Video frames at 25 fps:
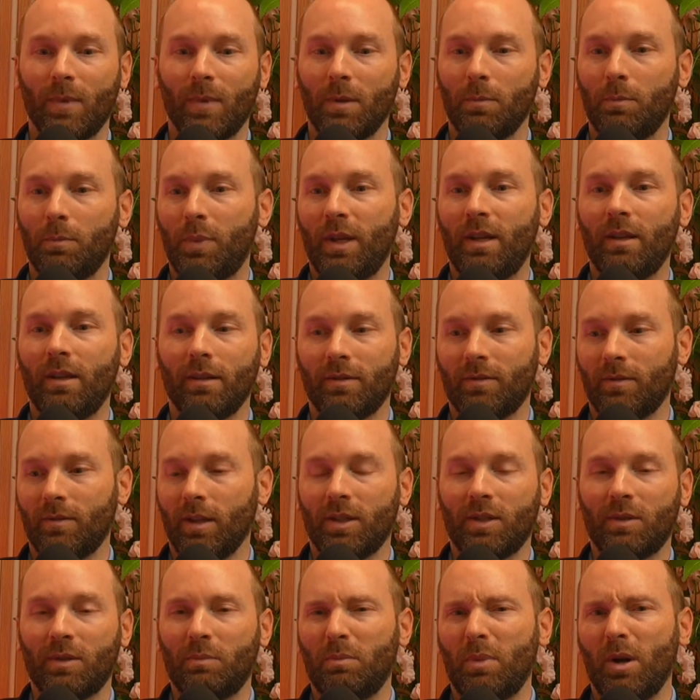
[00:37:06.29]
be a
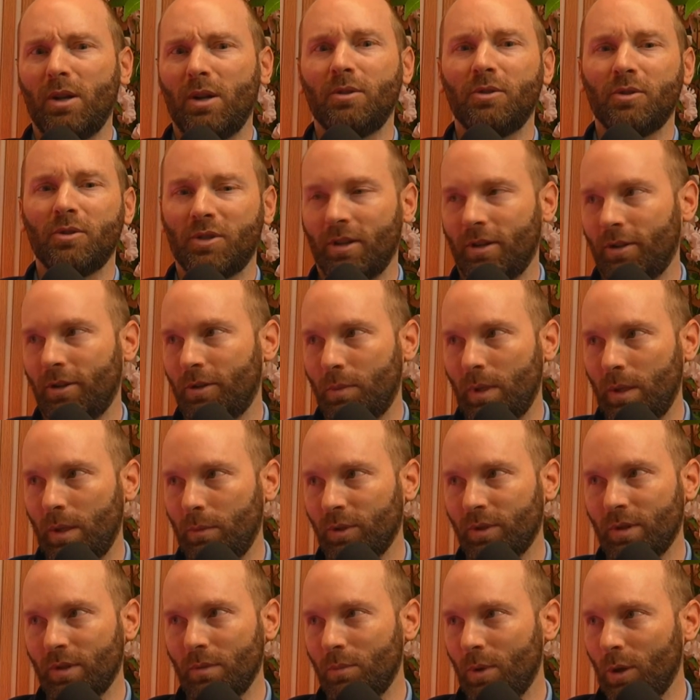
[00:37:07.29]
sponge to other
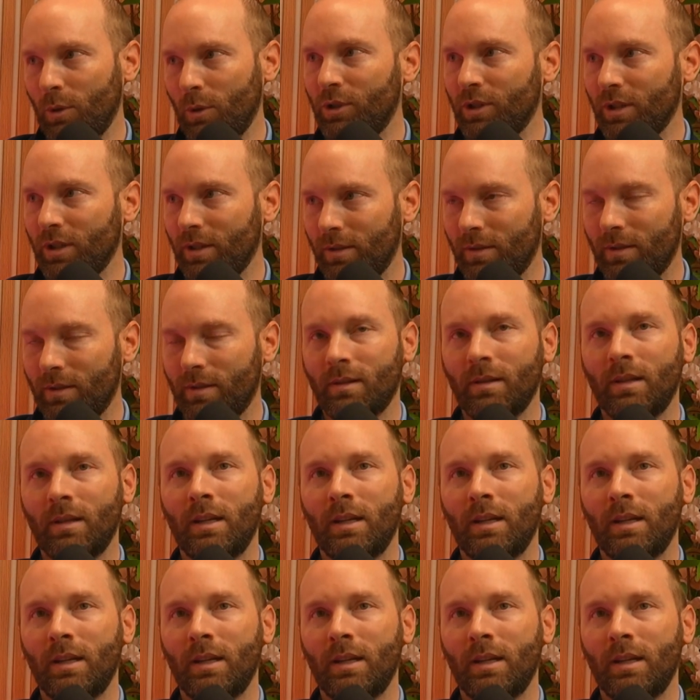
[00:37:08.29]
people's emotions.